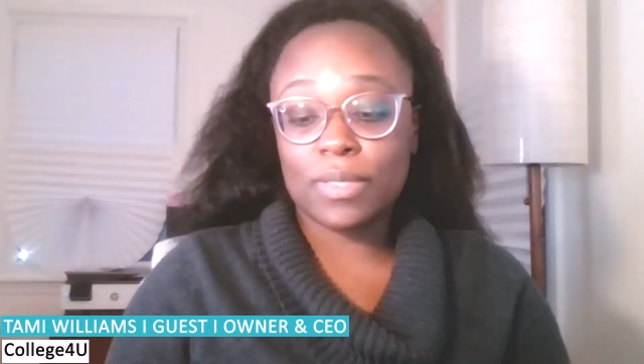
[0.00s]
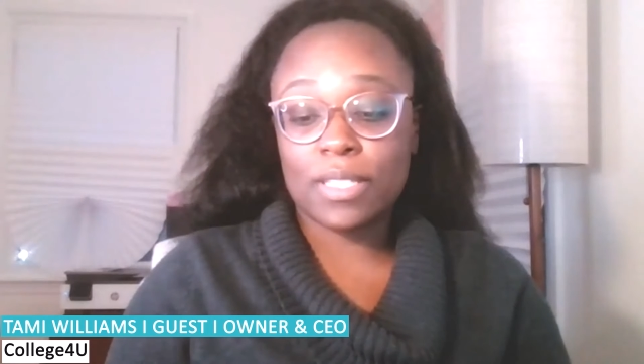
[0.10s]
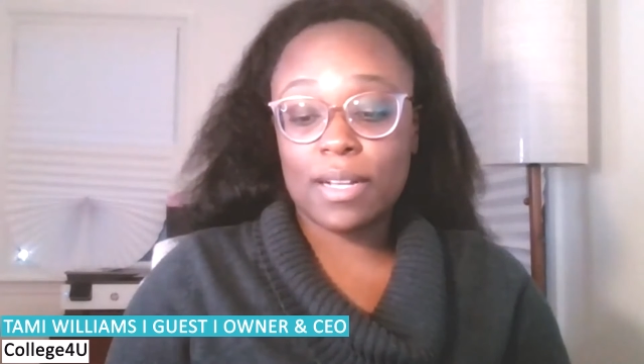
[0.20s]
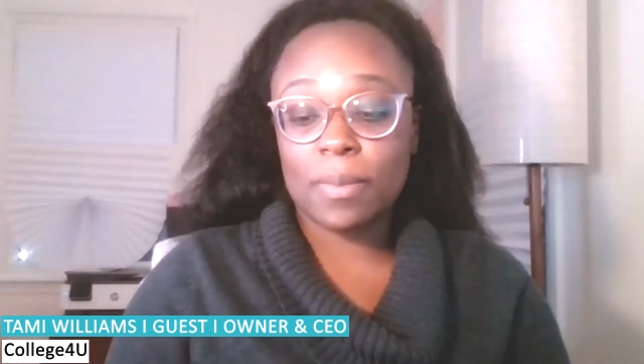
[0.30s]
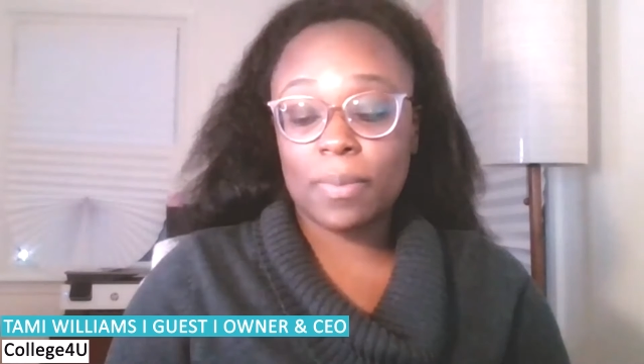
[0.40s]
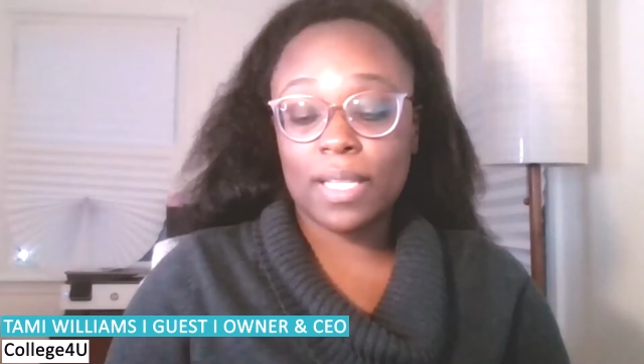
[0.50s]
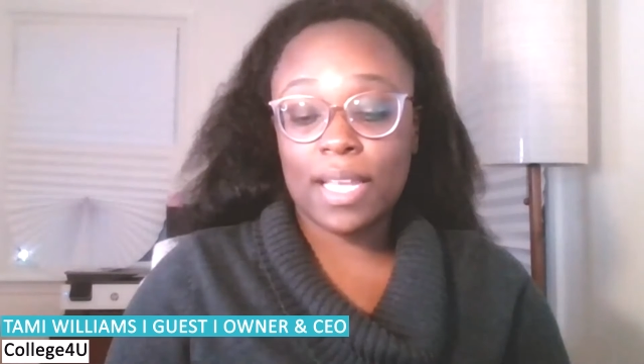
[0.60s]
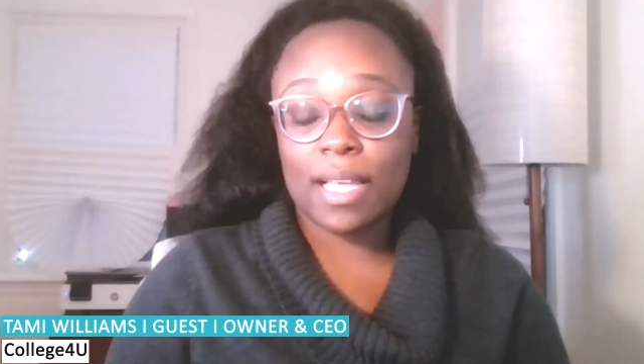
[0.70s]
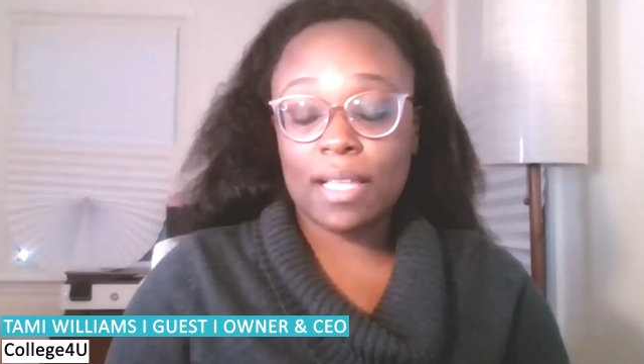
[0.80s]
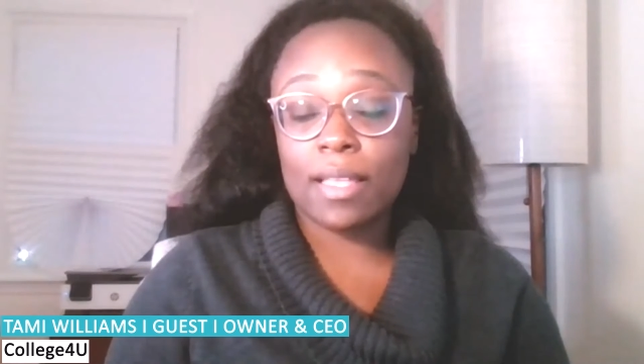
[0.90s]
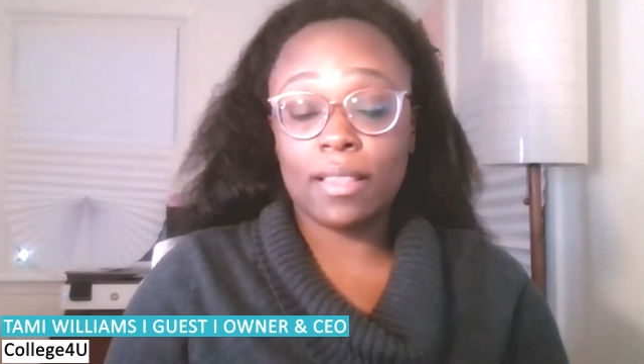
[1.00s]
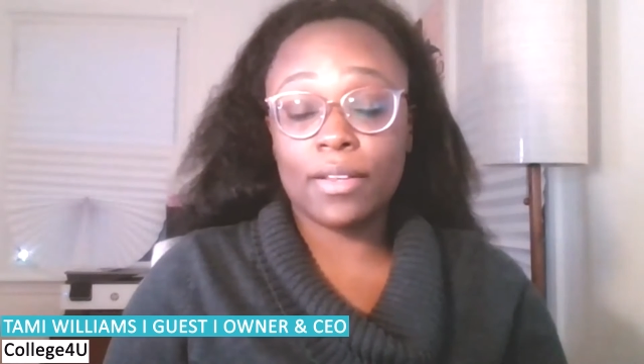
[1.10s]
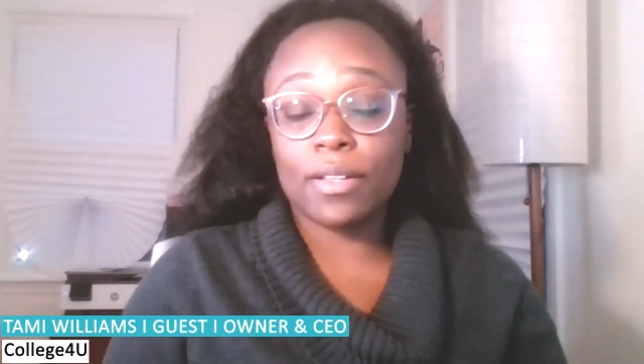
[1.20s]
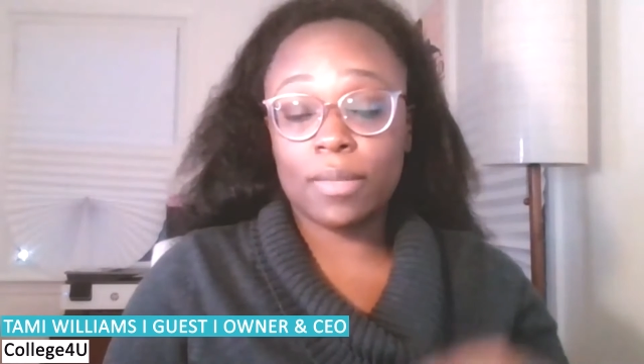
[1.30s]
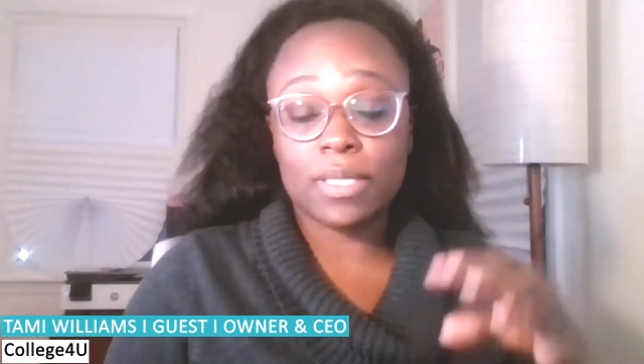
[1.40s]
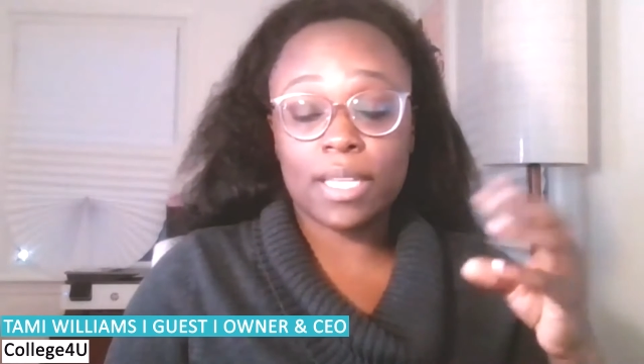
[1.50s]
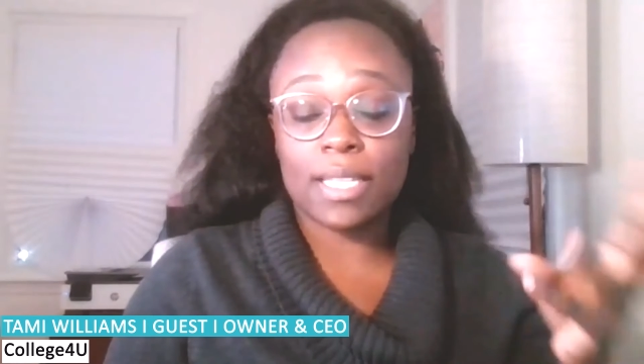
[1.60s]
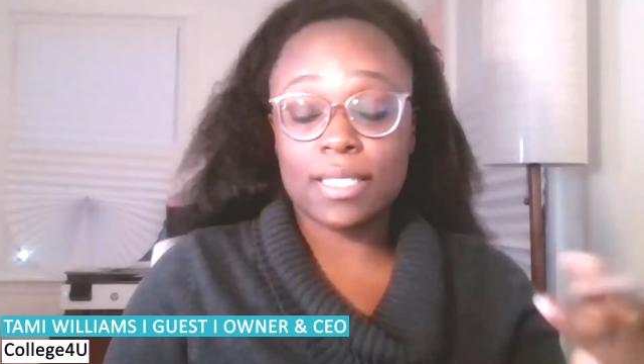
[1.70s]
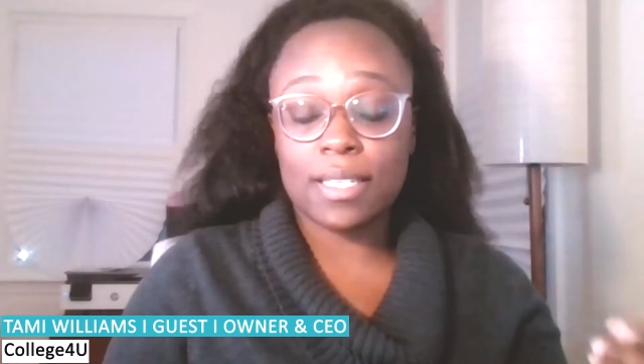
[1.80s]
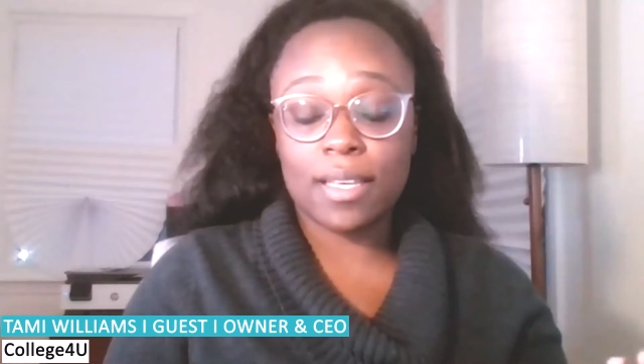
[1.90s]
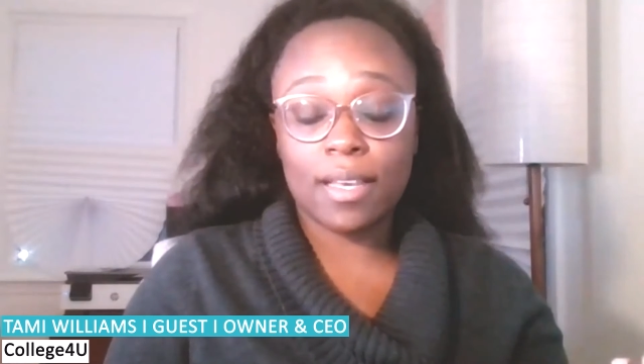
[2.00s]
started playing. It literally was an idea,